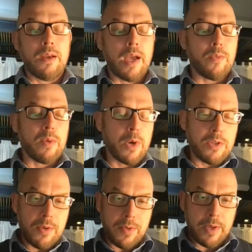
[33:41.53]
And we want
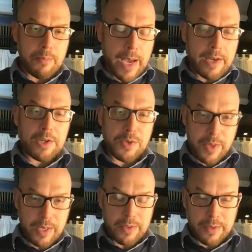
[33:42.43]
to manage
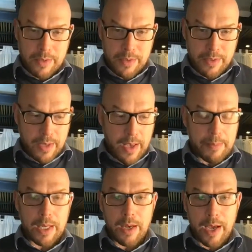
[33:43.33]
things
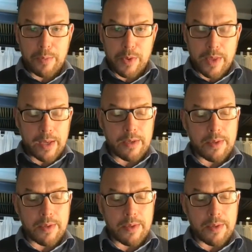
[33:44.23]
in line with that.